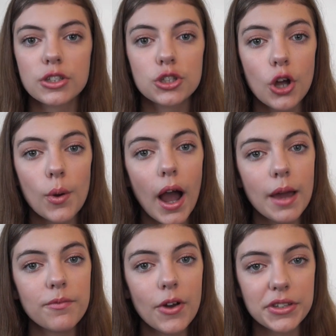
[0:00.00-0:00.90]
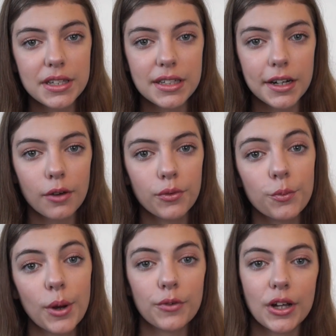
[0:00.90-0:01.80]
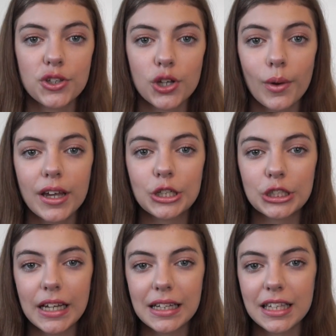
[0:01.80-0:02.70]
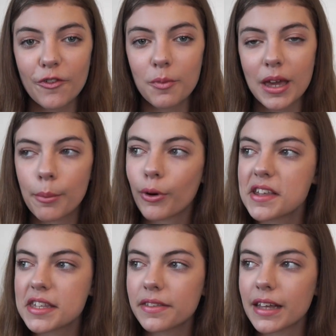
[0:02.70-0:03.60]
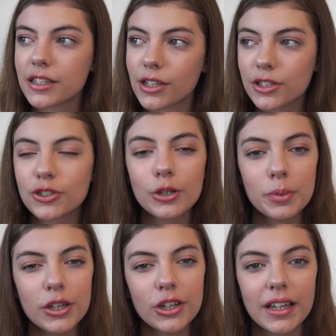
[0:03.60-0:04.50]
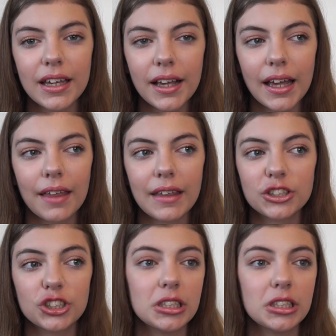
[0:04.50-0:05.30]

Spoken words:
So I'm firstly starting off with my friend Zoe. She has given me a present that's super unique and that